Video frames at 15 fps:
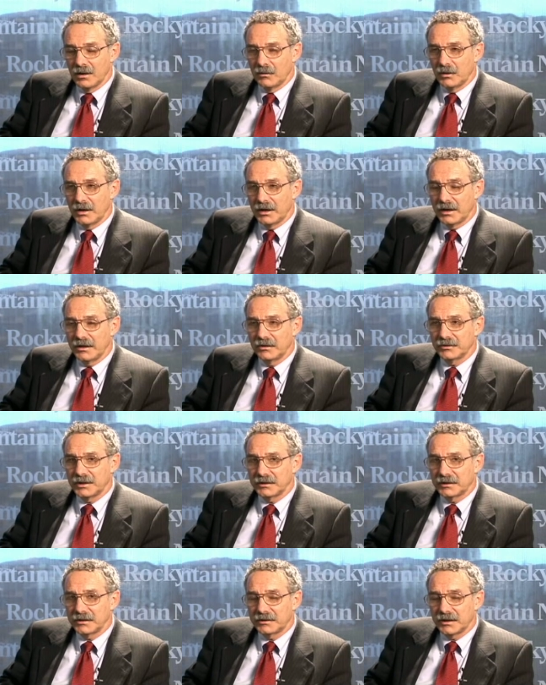Well, I don't
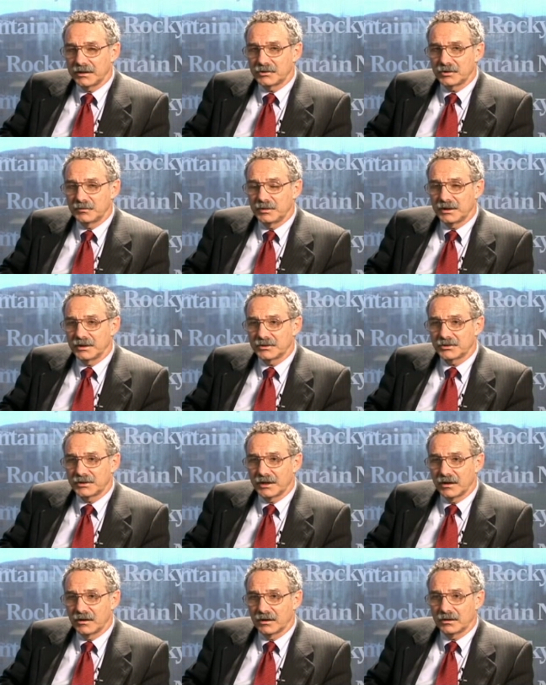think that they should be
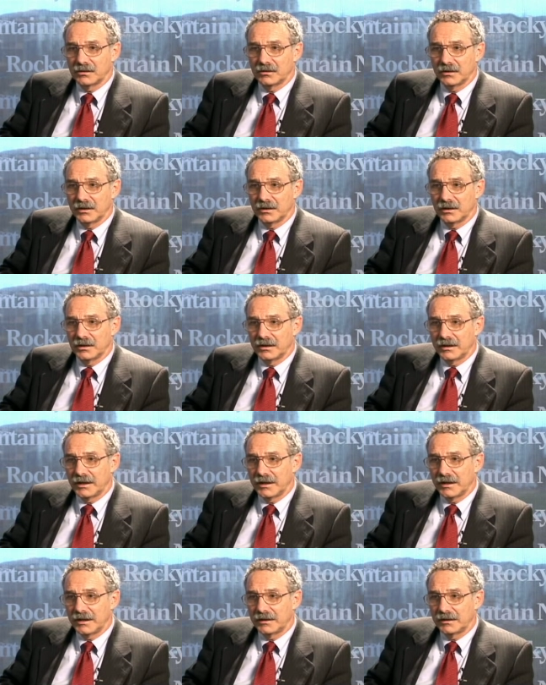hysterical uh,
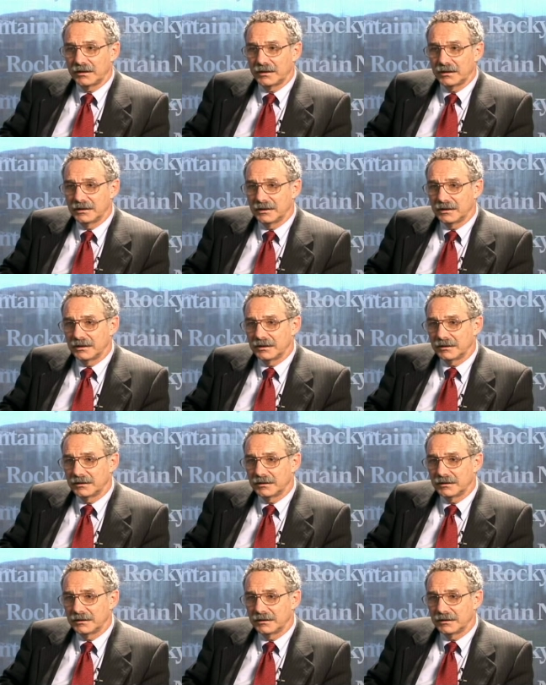and uh,